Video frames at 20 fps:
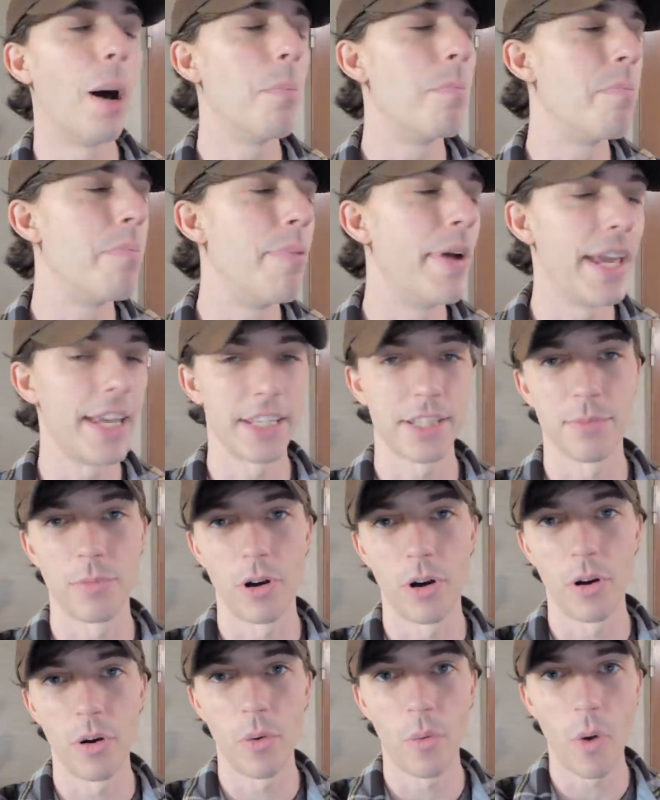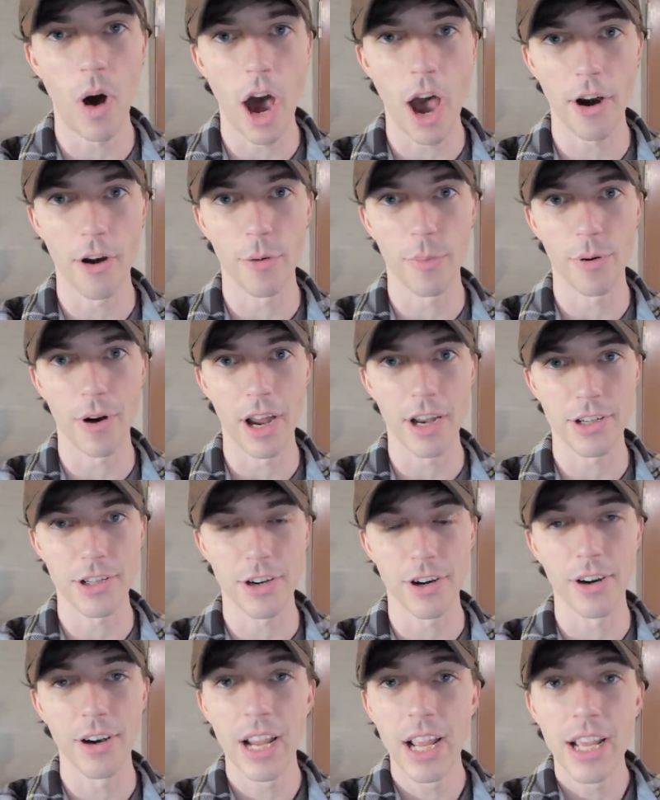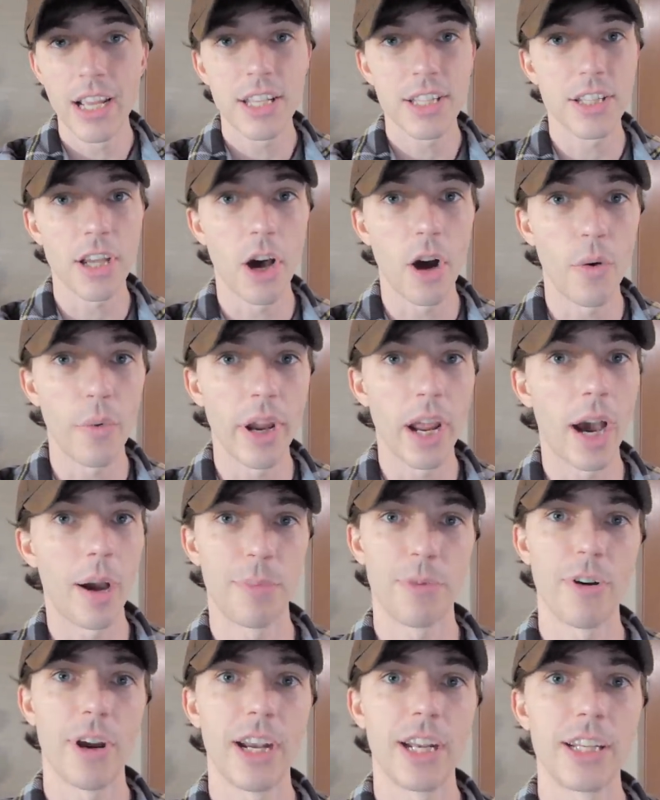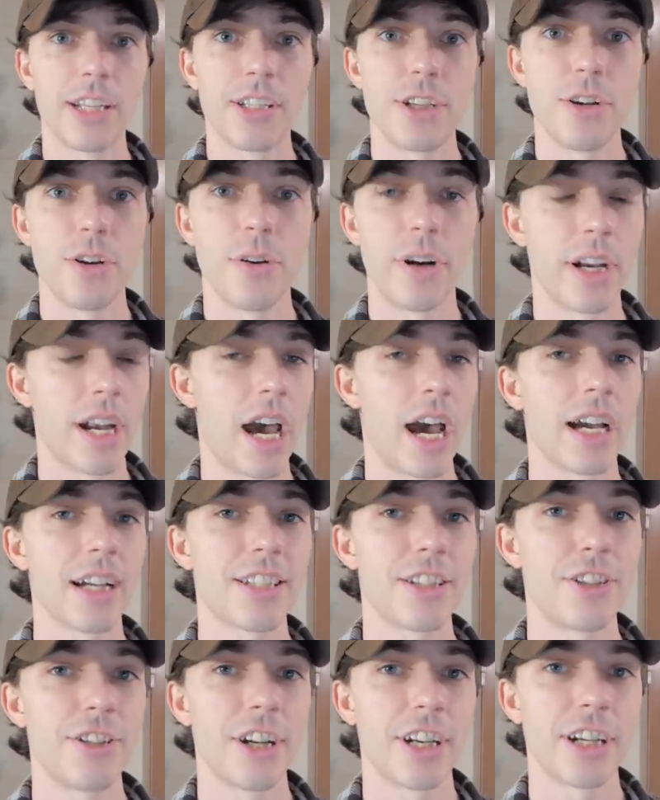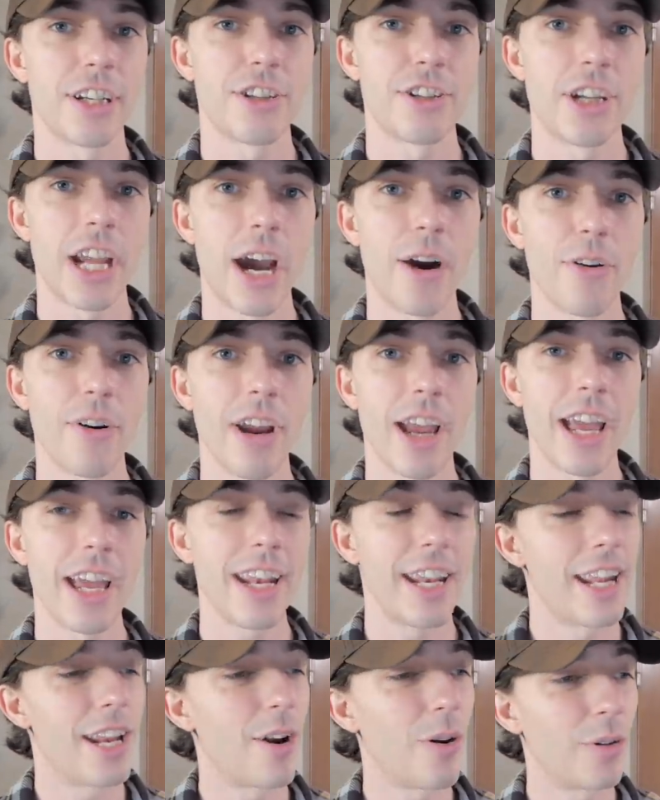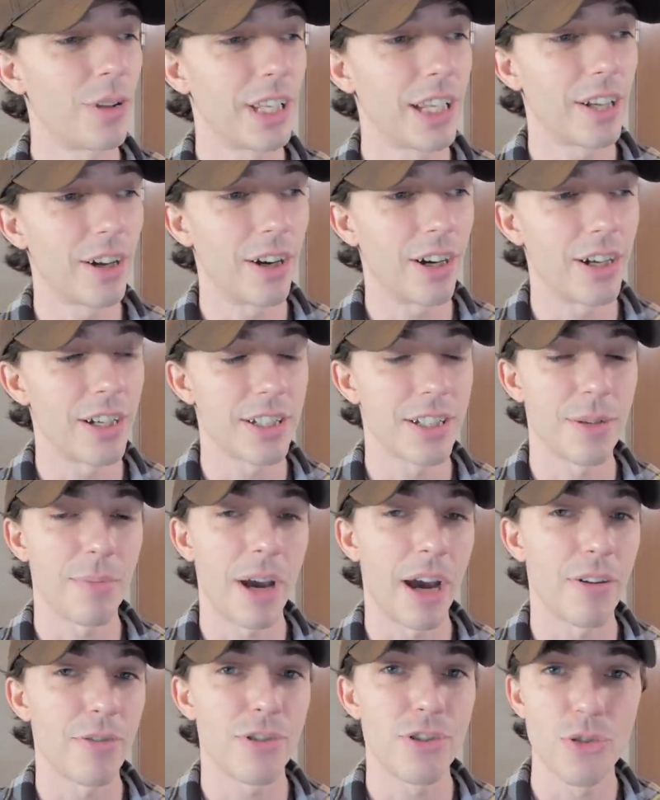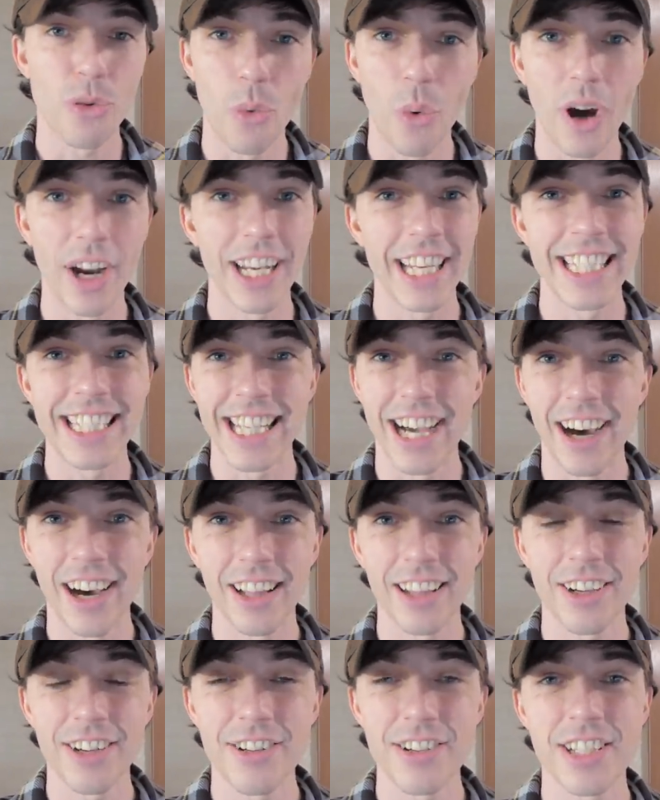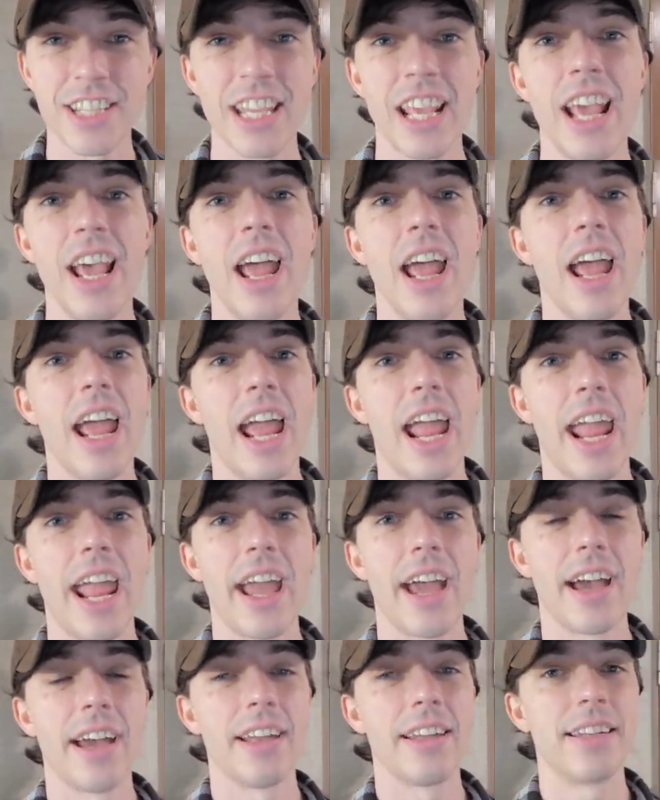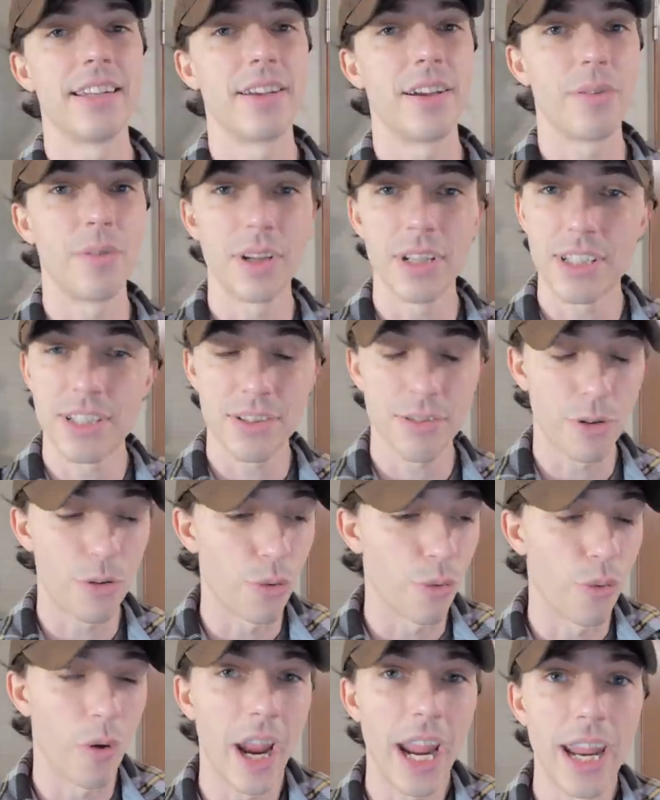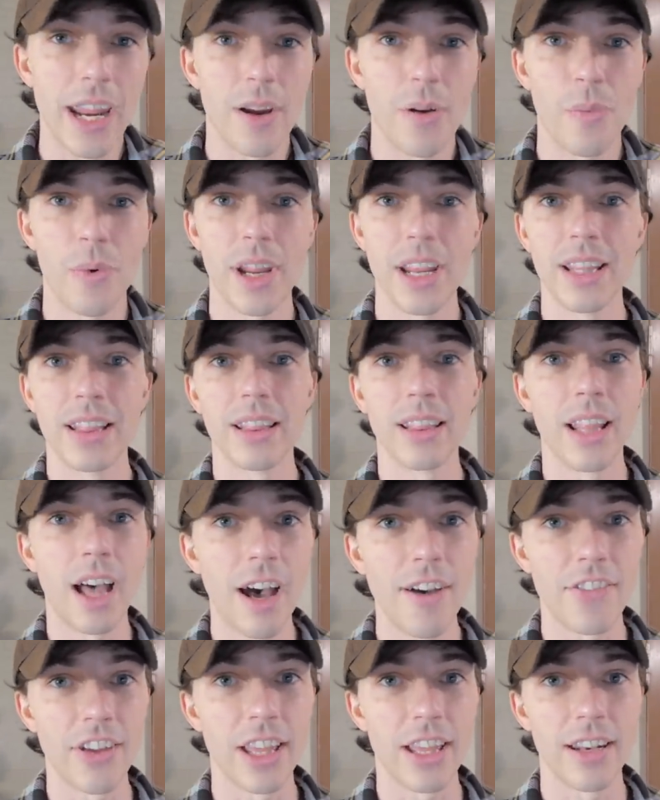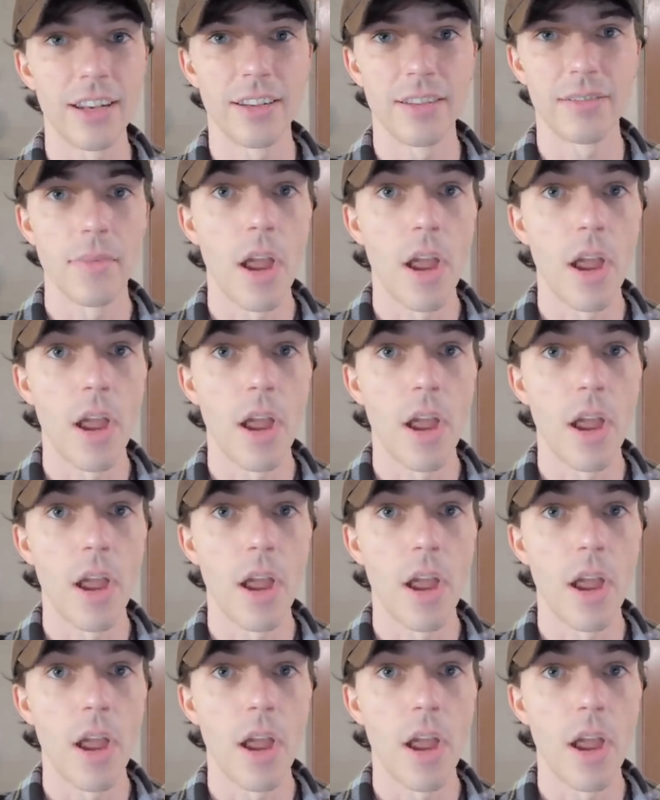abysmal water pressure. So we upgraded to an Oxygenics shower head. It only cost about $20 and it's great. We love it.